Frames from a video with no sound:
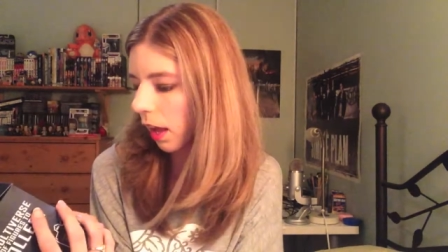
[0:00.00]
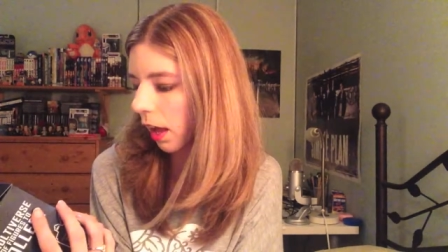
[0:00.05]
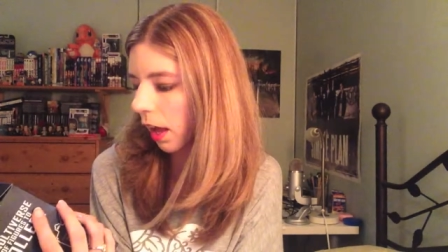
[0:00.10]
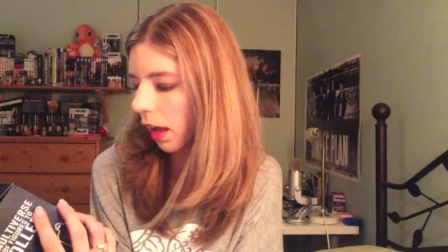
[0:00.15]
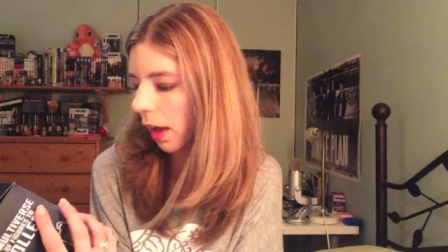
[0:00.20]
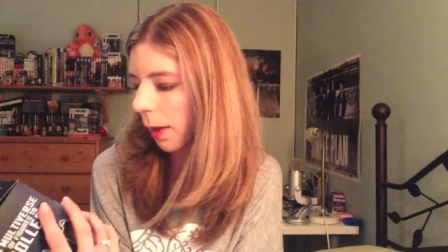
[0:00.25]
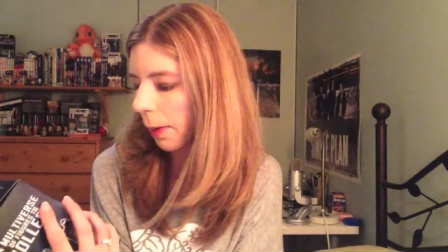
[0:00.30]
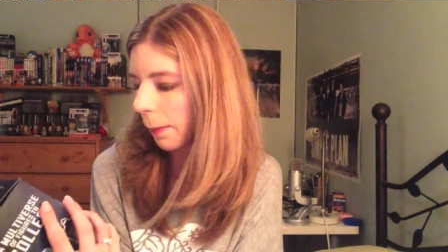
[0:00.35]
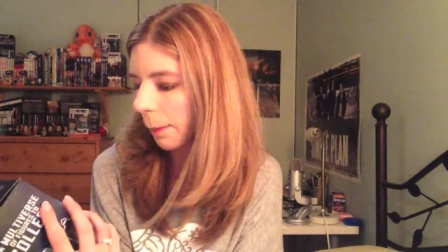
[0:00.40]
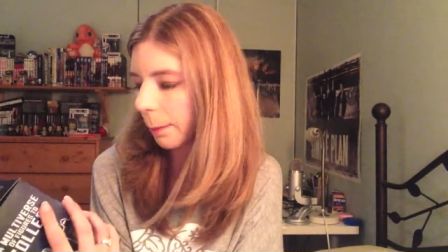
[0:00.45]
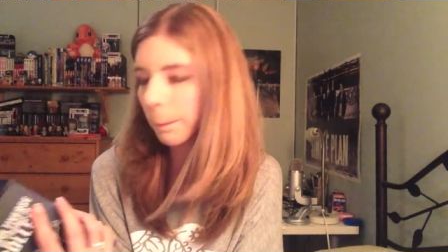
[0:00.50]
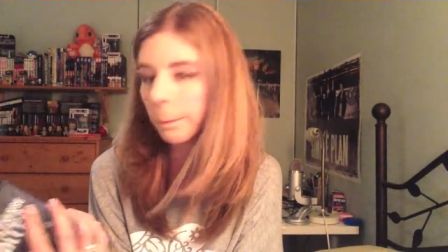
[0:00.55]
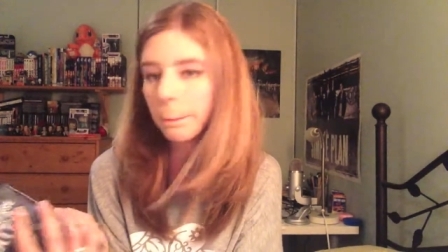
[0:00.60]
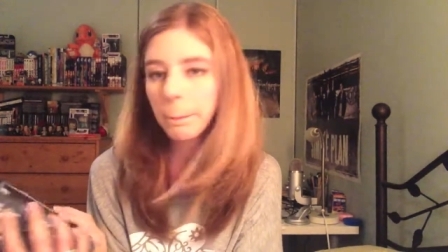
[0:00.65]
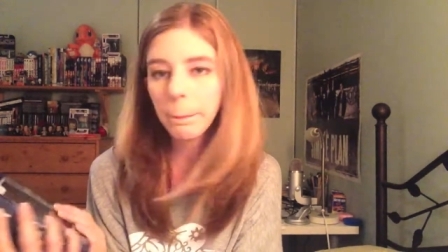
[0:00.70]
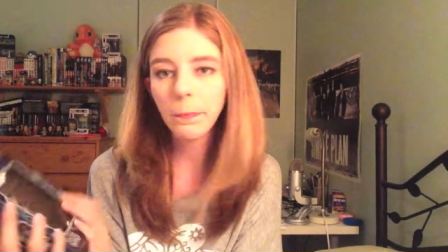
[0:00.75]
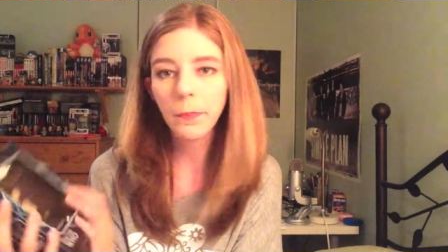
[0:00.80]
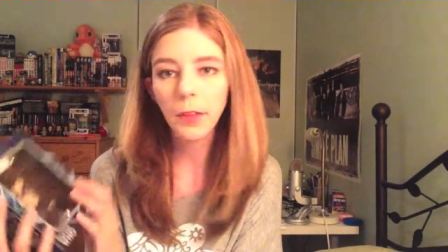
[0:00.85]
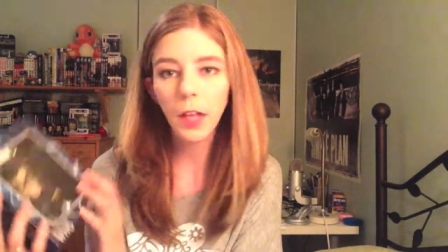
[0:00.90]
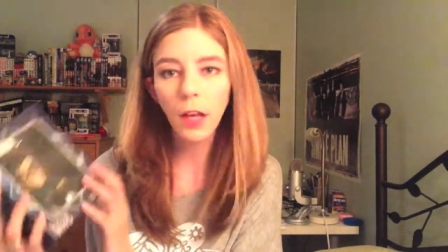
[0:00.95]
Um,
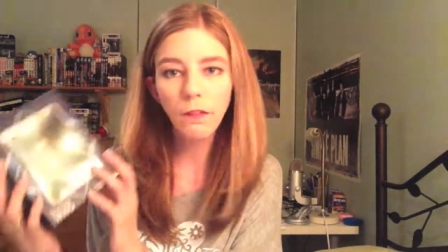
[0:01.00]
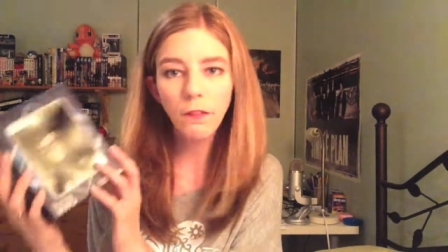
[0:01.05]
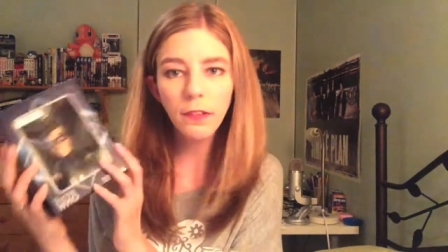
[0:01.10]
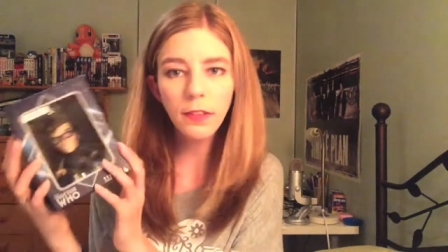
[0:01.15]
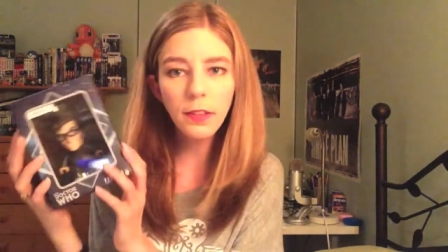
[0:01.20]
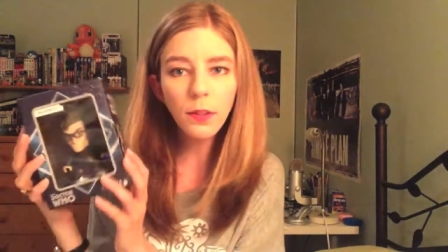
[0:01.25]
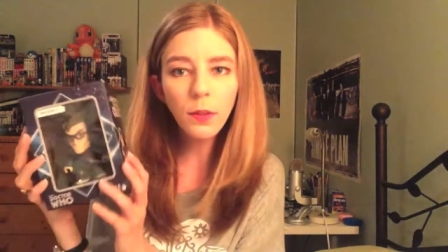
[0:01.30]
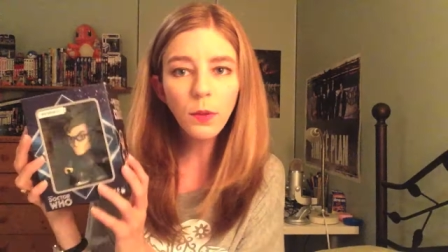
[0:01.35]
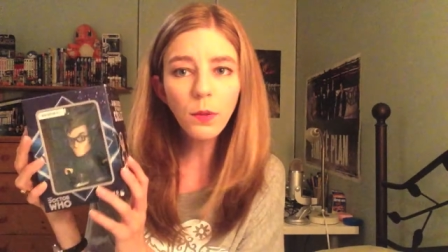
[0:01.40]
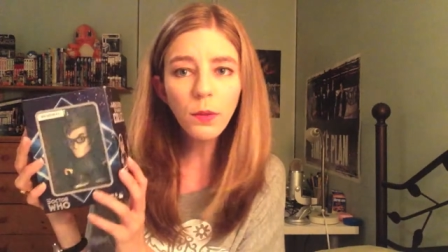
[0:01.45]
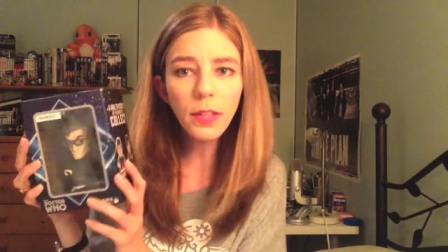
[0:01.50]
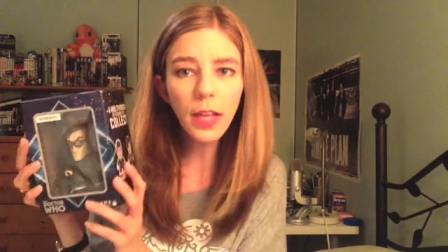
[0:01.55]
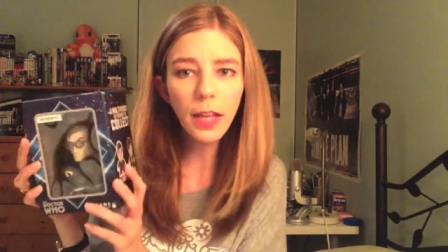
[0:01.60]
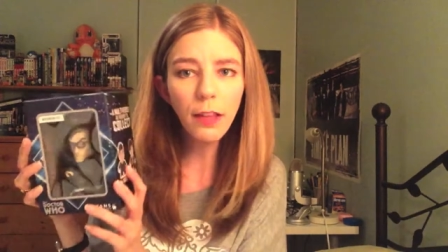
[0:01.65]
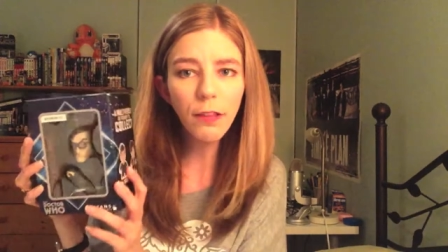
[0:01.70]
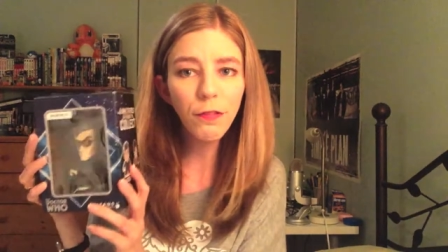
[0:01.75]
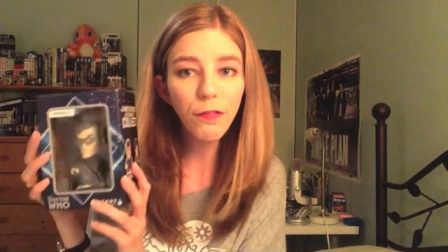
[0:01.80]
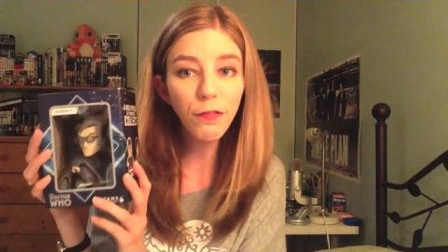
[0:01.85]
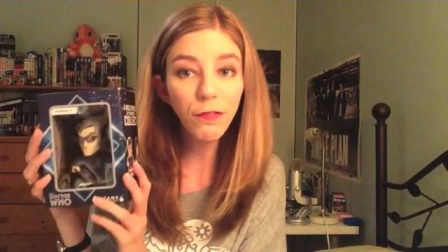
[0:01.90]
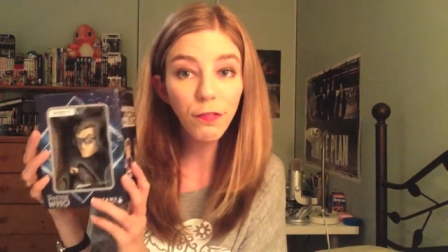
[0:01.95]
if I do,
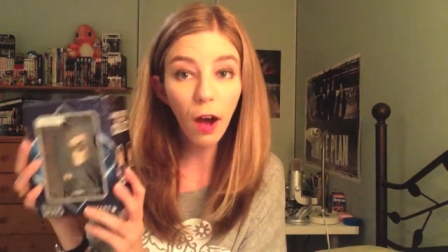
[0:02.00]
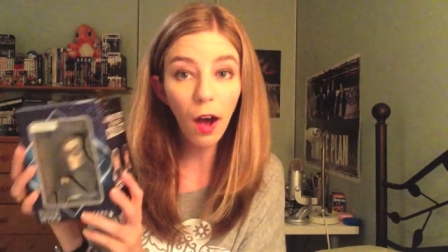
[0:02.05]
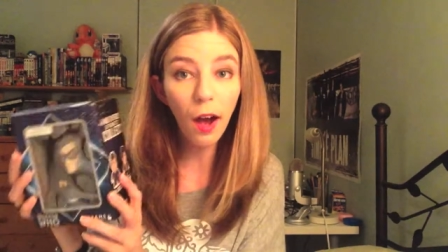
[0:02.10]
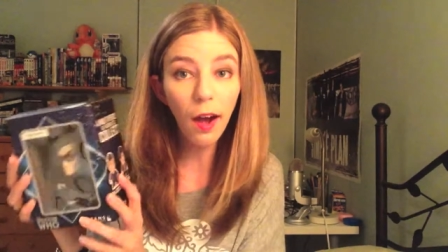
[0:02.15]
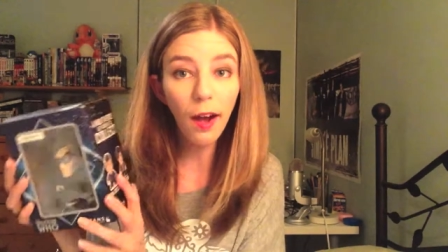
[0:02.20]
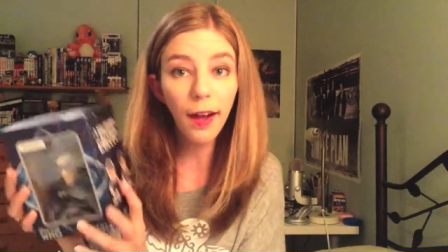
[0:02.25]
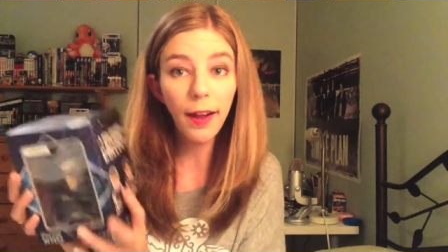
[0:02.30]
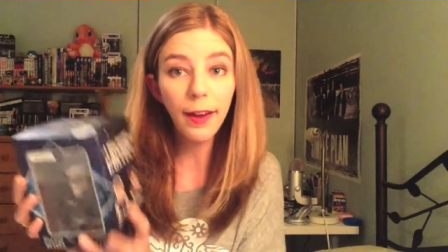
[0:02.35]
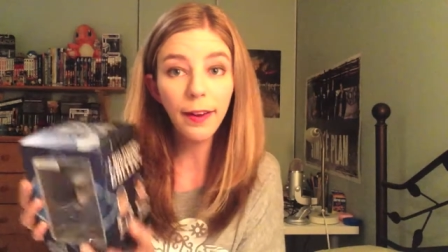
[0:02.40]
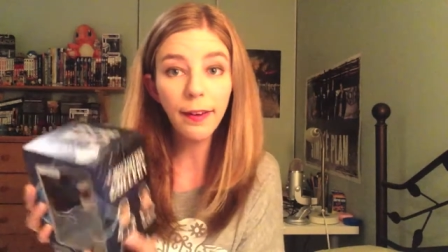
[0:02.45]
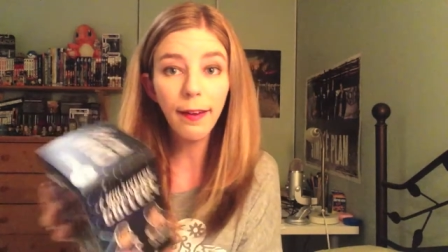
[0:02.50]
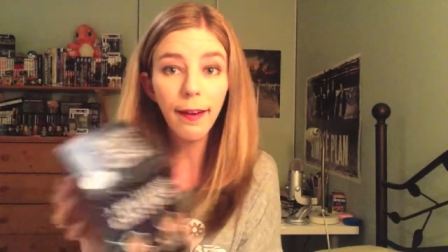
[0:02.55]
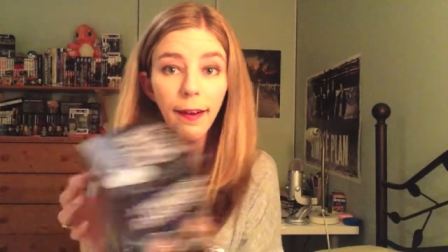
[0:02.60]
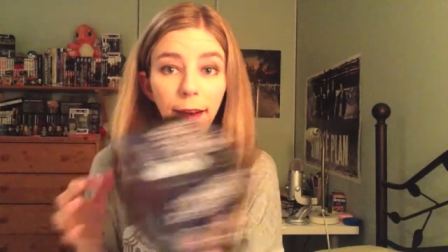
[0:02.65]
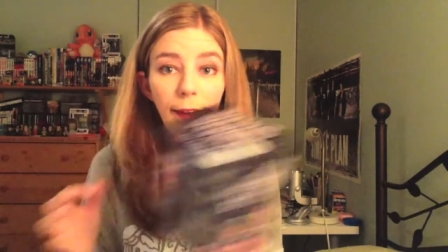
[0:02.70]
that's fine.